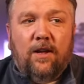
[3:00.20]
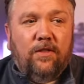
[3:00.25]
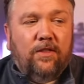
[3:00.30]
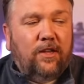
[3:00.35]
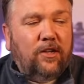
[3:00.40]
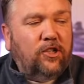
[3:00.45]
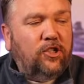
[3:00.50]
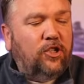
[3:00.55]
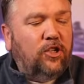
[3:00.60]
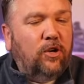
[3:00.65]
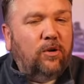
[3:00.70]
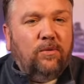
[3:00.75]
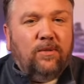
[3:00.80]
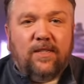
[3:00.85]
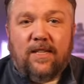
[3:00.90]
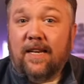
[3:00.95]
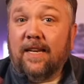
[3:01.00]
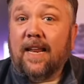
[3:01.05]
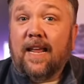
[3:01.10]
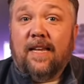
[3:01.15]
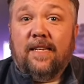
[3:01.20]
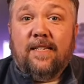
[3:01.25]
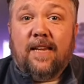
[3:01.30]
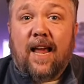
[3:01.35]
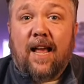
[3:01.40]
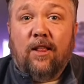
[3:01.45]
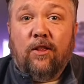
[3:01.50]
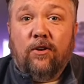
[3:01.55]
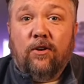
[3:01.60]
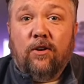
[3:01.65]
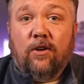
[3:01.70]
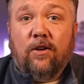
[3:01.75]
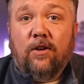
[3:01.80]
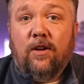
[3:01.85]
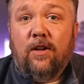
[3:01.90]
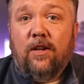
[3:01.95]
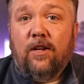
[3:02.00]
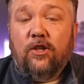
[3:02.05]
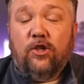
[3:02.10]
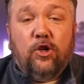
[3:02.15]
that shows today's calendar,
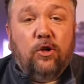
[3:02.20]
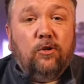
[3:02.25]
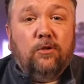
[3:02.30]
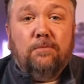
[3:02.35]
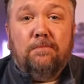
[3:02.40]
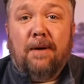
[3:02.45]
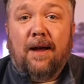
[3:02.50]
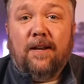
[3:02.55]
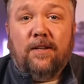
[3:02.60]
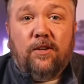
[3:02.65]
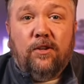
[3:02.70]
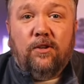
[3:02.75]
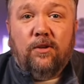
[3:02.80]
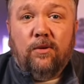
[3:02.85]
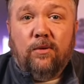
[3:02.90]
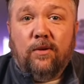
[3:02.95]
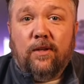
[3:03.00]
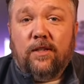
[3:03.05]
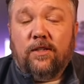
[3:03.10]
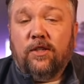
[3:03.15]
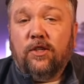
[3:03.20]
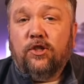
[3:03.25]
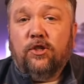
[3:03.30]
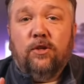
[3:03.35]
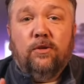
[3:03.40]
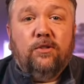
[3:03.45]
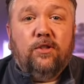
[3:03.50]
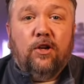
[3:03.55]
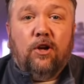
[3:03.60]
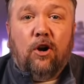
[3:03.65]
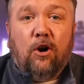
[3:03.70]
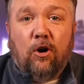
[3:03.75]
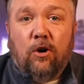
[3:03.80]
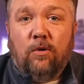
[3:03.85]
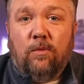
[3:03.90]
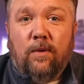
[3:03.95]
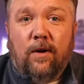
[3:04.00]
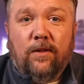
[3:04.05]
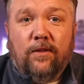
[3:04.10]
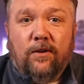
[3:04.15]
shows my to-do list, it shows the
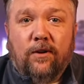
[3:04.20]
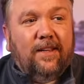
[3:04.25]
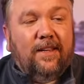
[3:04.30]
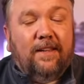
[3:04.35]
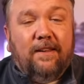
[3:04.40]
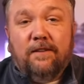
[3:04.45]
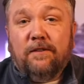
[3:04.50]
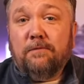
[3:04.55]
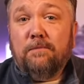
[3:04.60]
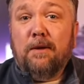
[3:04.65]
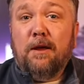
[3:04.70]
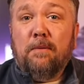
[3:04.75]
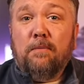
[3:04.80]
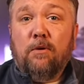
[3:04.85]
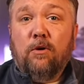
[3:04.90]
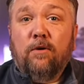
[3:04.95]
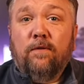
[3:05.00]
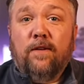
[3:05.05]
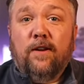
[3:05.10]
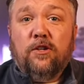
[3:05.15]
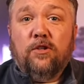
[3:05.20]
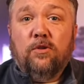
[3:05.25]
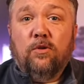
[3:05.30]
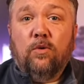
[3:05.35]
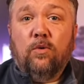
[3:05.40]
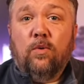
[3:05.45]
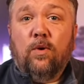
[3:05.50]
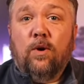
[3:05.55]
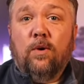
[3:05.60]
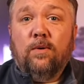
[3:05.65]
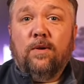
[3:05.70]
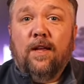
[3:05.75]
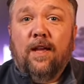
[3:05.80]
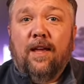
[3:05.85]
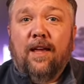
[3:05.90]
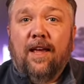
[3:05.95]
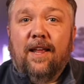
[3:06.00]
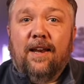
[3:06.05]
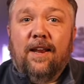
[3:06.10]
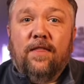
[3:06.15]
current weather, gives me a motivational quote,
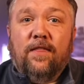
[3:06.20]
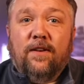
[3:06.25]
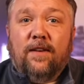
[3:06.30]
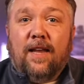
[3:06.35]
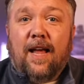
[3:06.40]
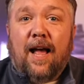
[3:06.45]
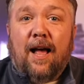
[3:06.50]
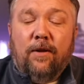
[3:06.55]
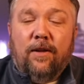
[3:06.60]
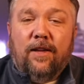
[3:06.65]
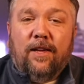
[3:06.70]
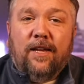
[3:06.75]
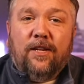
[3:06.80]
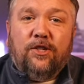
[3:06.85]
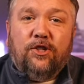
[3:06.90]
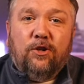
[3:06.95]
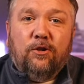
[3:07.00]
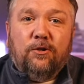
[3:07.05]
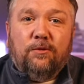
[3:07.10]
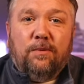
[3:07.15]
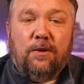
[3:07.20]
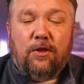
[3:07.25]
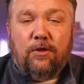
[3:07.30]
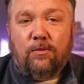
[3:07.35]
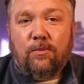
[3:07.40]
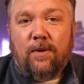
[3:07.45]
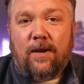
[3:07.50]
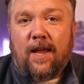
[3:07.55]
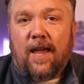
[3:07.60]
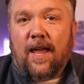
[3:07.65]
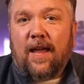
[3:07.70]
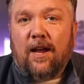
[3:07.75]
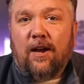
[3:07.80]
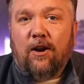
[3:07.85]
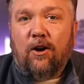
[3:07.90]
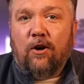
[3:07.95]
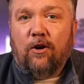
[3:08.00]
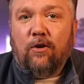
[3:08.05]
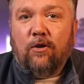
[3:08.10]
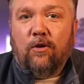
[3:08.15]
and at the top, it shows me 3 AI
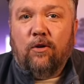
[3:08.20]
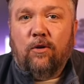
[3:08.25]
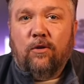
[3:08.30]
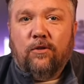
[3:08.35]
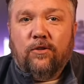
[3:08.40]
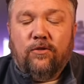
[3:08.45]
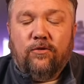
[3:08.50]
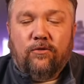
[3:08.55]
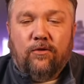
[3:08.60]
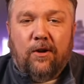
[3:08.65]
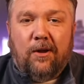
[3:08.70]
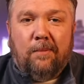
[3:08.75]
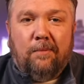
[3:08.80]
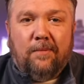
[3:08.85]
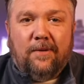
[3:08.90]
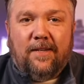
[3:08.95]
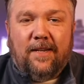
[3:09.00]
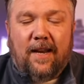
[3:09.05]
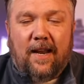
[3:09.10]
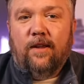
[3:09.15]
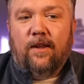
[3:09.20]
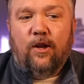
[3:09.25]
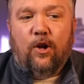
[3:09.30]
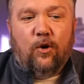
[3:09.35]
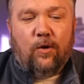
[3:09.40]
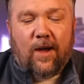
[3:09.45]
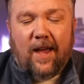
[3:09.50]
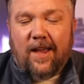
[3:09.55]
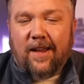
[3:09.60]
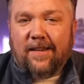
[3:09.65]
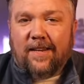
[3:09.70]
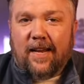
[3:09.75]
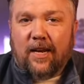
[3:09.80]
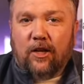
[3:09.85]
articles from today. Okay, and take a